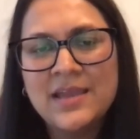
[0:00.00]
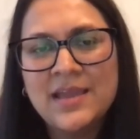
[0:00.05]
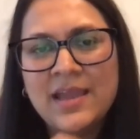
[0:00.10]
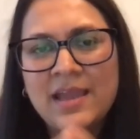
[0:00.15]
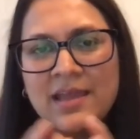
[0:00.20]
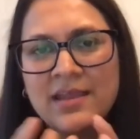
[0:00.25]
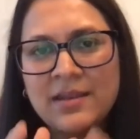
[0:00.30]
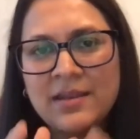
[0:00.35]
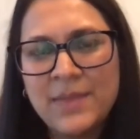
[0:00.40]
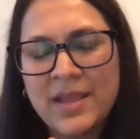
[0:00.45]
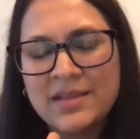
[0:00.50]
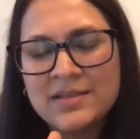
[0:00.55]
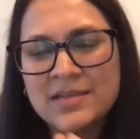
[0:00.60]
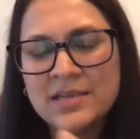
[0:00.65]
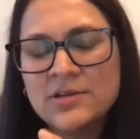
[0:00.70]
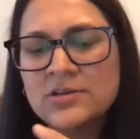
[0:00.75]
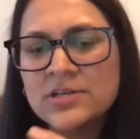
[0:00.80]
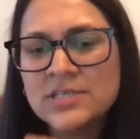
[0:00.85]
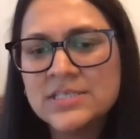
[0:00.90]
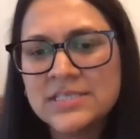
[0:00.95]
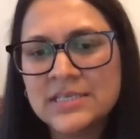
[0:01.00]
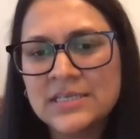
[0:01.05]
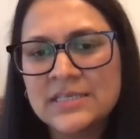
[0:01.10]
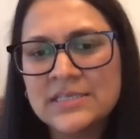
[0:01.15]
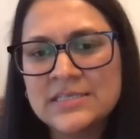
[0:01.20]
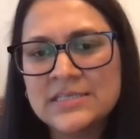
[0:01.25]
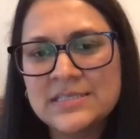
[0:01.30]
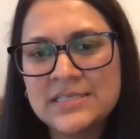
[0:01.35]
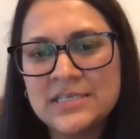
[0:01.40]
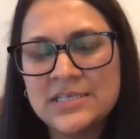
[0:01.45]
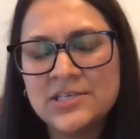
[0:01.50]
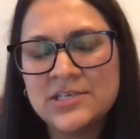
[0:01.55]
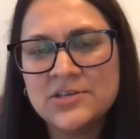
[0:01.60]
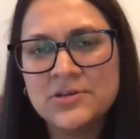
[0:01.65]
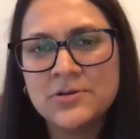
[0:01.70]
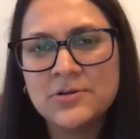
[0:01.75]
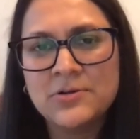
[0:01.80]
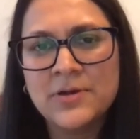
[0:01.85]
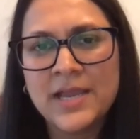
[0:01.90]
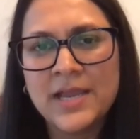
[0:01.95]
and Amanda and Kristen can see
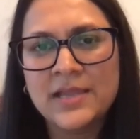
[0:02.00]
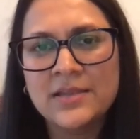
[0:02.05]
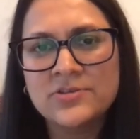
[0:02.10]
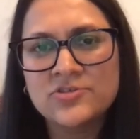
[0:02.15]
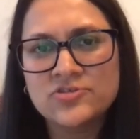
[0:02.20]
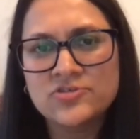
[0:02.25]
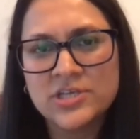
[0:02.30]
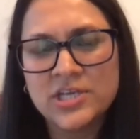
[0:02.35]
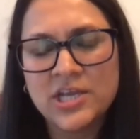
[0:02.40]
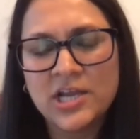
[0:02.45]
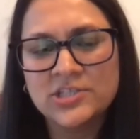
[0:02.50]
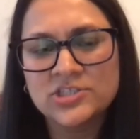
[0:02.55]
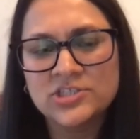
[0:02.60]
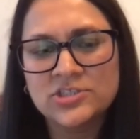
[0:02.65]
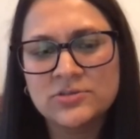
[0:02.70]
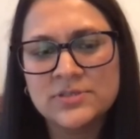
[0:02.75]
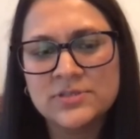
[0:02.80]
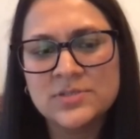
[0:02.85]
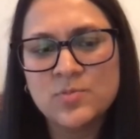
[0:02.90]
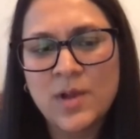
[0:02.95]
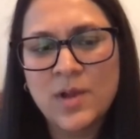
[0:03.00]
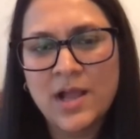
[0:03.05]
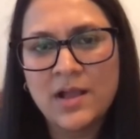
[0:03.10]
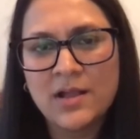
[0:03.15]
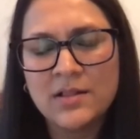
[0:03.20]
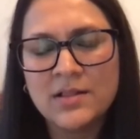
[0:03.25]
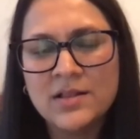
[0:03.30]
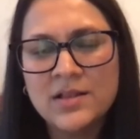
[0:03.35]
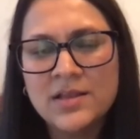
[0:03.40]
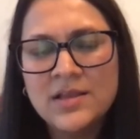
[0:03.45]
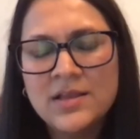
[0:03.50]
you and triage you as well.